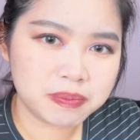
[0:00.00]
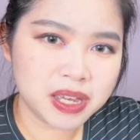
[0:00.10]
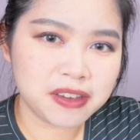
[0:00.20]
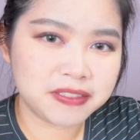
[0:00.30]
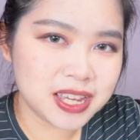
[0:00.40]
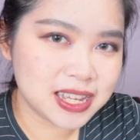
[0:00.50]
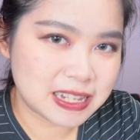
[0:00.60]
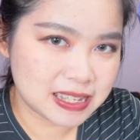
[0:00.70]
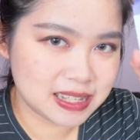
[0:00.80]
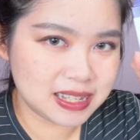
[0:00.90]
But
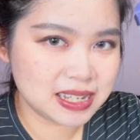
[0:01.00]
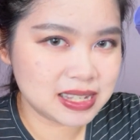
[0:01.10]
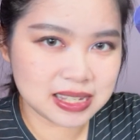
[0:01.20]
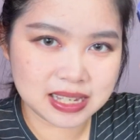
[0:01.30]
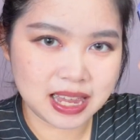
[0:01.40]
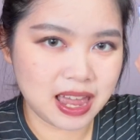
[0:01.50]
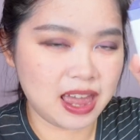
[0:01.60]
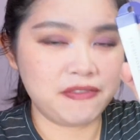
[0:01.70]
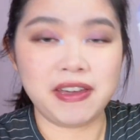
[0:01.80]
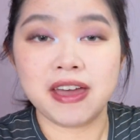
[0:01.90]

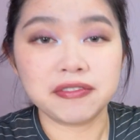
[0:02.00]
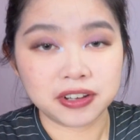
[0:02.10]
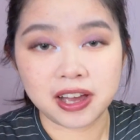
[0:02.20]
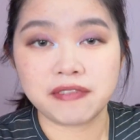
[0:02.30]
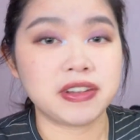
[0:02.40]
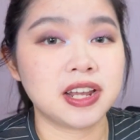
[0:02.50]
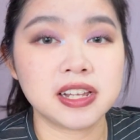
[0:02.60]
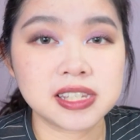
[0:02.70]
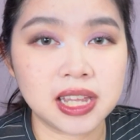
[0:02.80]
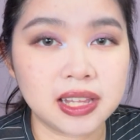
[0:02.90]
if ever I have
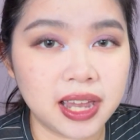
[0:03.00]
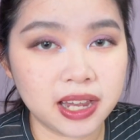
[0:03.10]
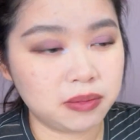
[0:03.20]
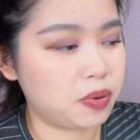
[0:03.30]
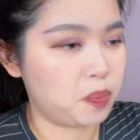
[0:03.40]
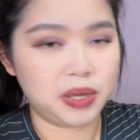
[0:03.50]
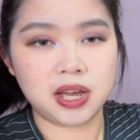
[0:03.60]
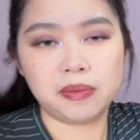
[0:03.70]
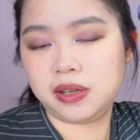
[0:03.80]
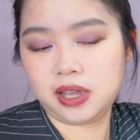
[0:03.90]
another skin tag popping
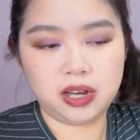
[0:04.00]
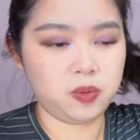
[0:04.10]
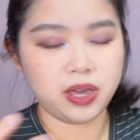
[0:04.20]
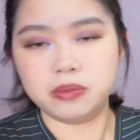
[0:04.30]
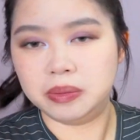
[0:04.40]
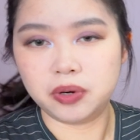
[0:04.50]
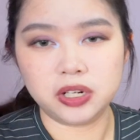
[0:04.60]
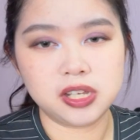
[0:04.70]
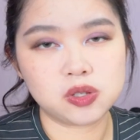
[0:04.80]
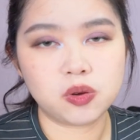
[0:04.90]
up anywhere on my
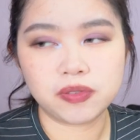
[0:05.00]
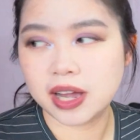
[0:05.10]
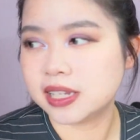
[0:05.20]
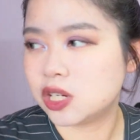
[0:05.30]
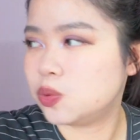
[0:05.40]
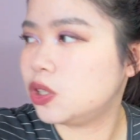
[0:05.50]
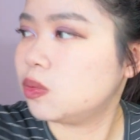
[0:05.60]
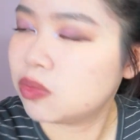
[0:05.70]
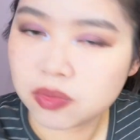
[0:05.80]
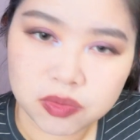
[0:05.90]
body, so far, touch wood,
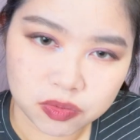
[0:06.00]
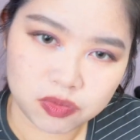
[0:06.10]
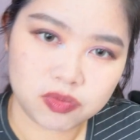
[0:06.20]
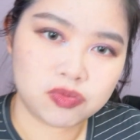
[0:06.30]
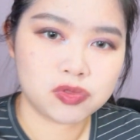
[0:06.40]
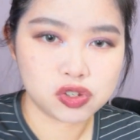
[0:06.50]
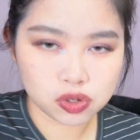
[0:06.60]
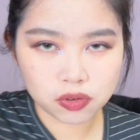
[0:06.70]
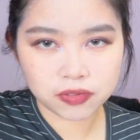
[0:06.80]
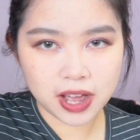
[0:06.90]

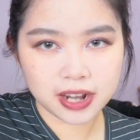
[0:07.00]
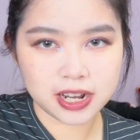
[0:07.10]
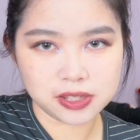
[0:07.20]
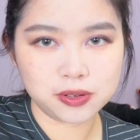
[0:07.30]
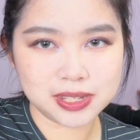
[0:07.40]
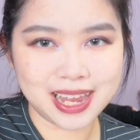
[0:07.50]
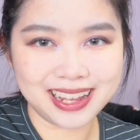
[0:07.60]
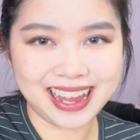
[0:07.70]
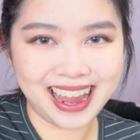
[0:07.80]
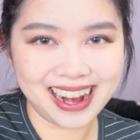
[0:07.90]
so far there's no
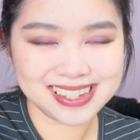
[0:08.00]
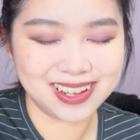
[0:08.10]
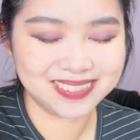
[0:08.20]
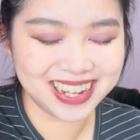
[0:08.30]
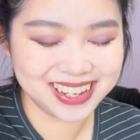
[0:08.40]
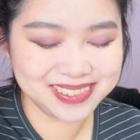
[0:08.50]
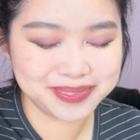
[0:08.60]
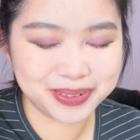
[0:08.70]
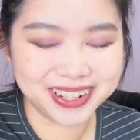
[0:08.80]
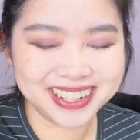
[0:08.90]
skin tags on my
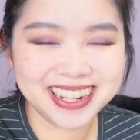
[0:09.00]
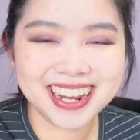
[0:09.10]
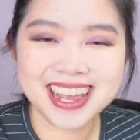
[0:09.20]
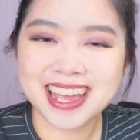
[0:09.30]
body.